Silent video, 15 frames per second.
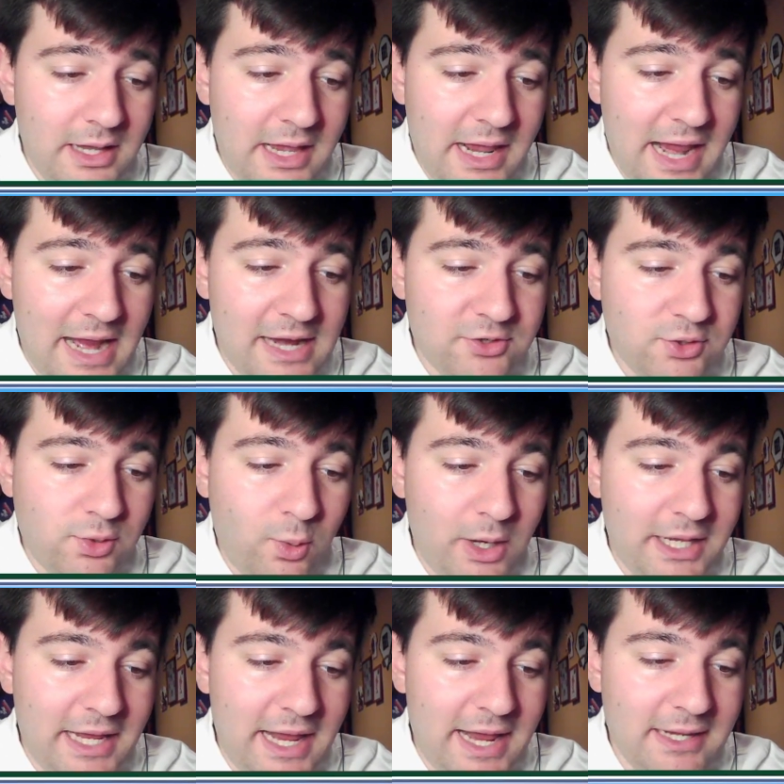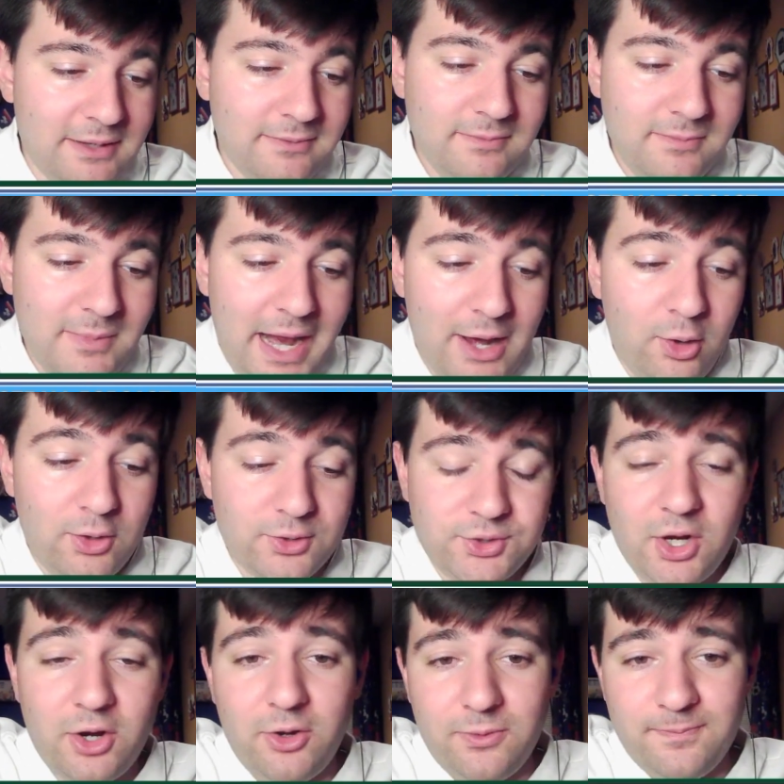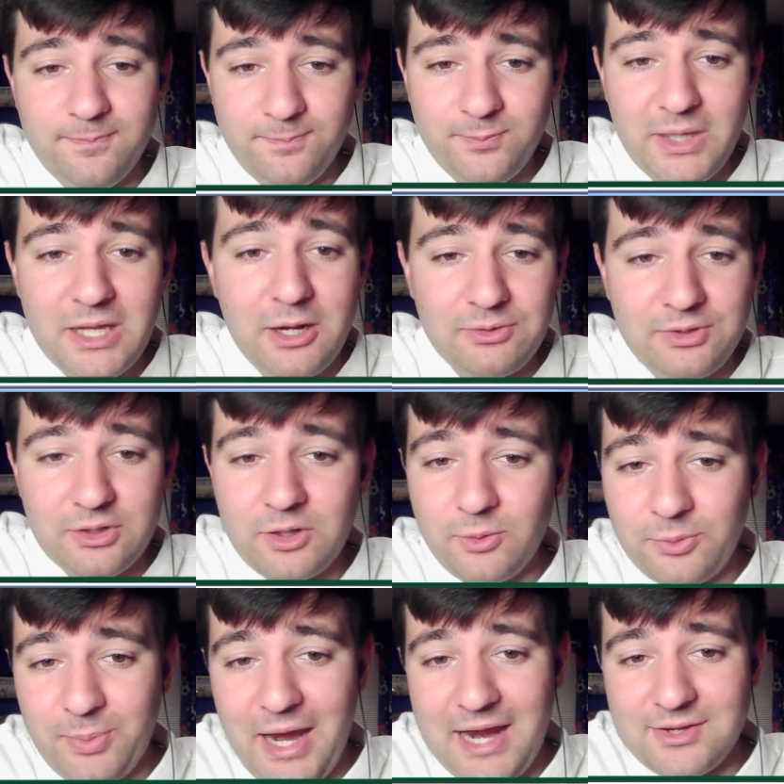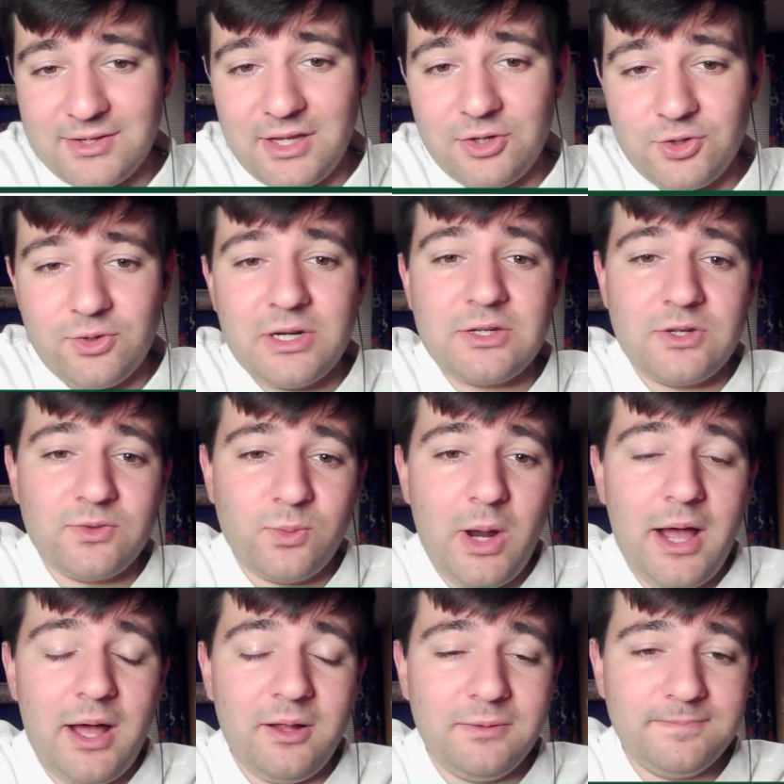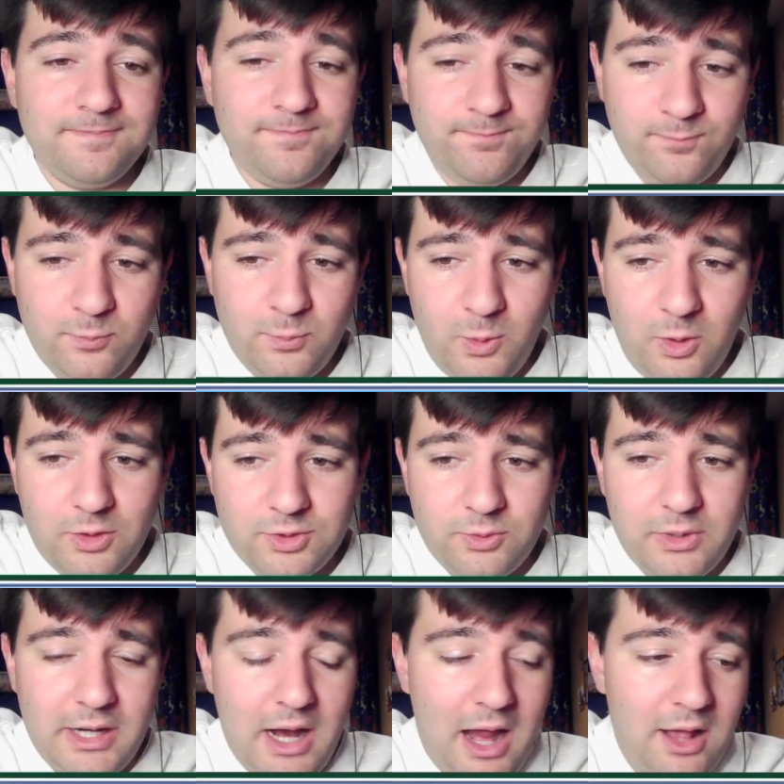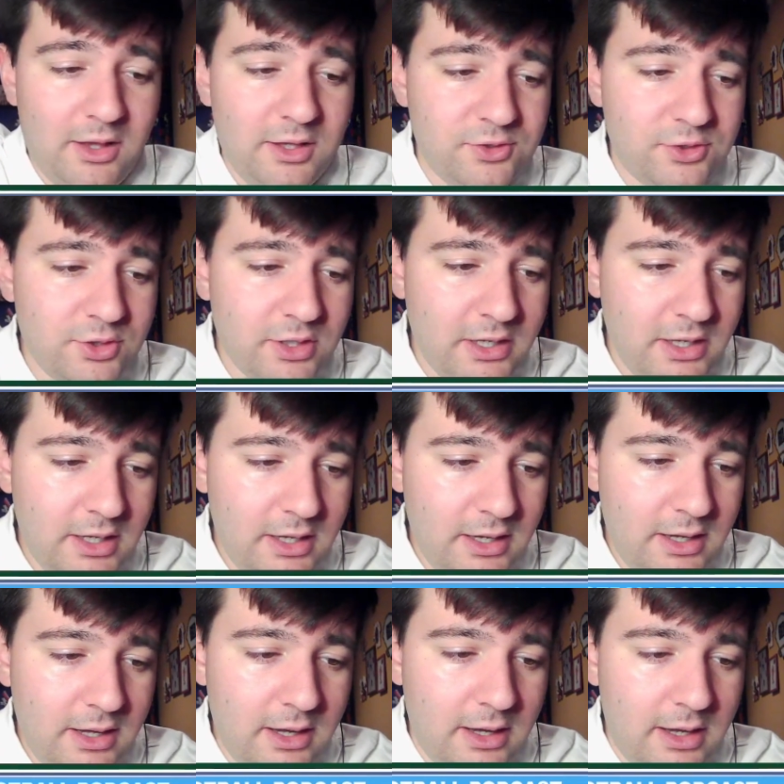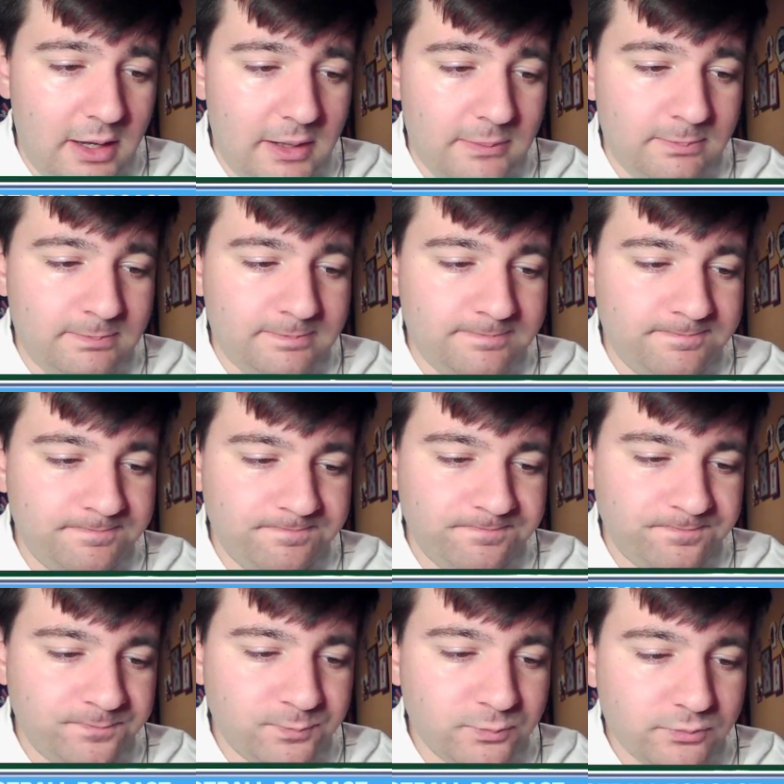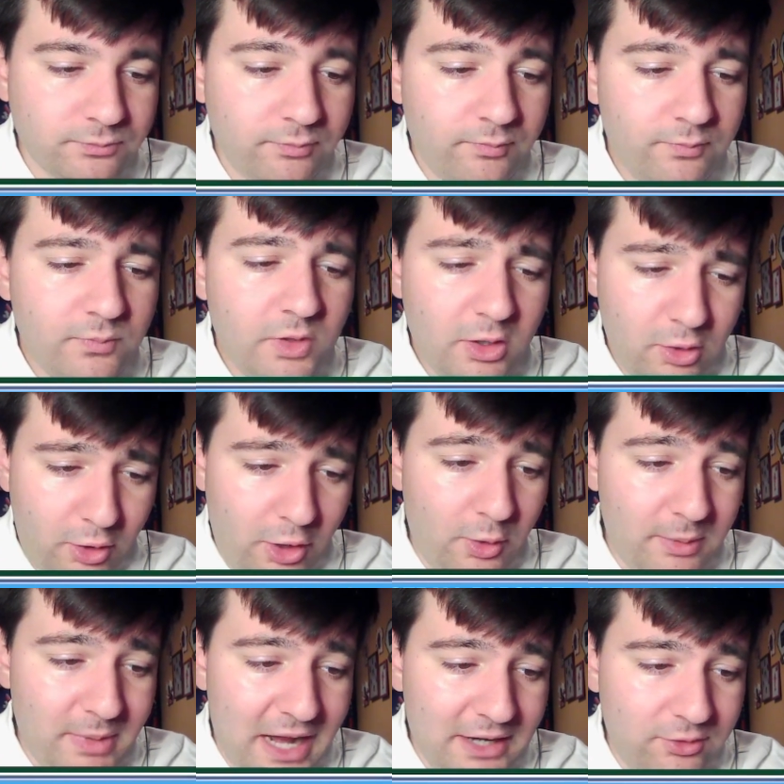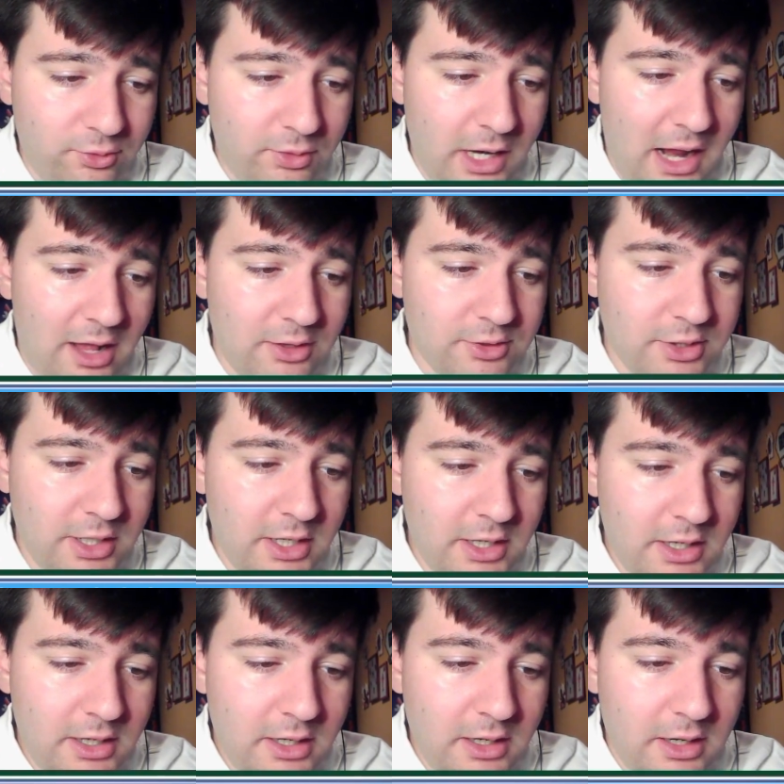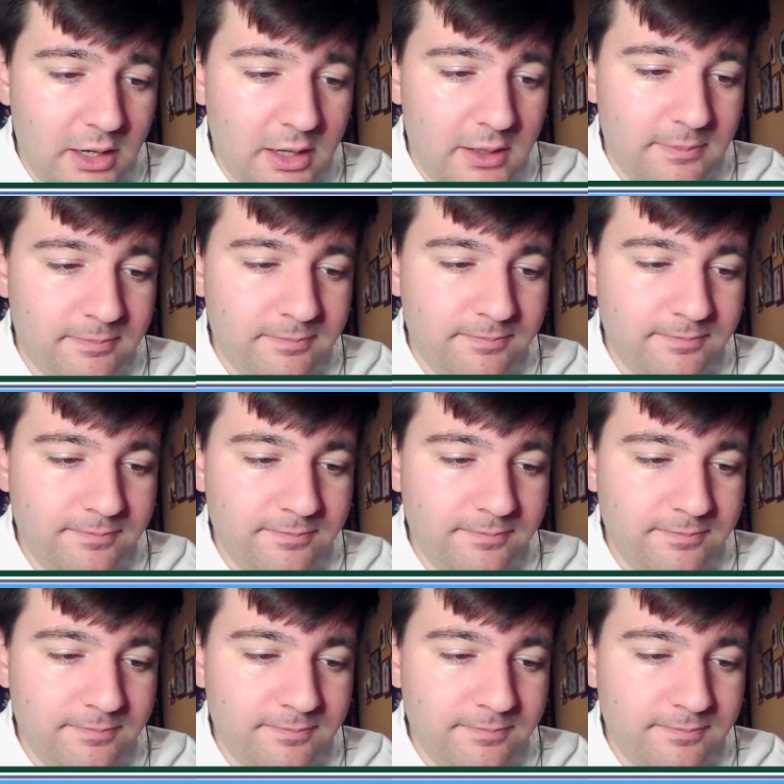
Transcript: age 28 and also you know dealing with past injuries as well, also in college, um, or going back to college. Um,